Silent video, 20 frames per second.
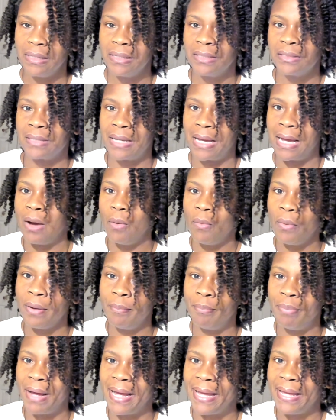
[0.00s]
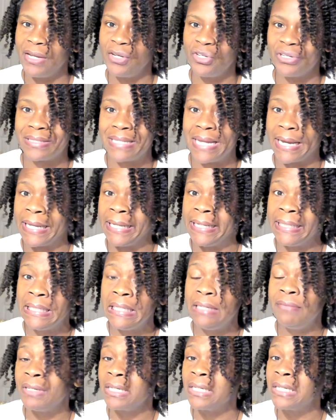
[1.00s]
So I would buy just like a
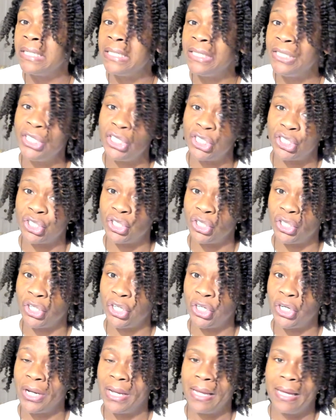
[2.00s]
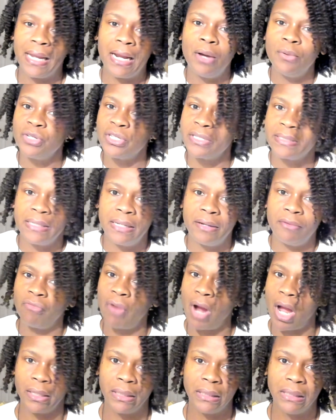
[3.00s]
leave-in conditioner and I would just let
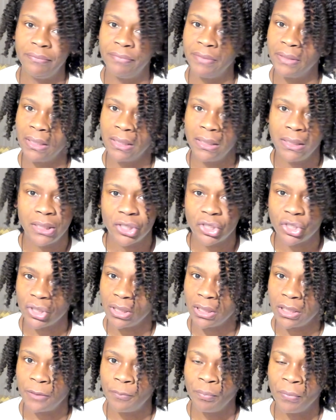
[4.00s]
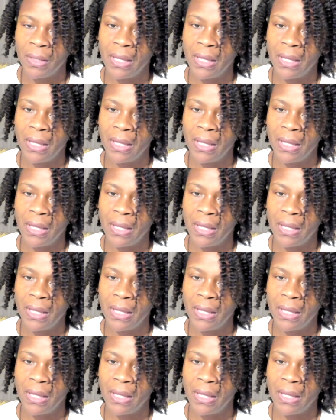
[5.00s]
rock leave-in conditioner.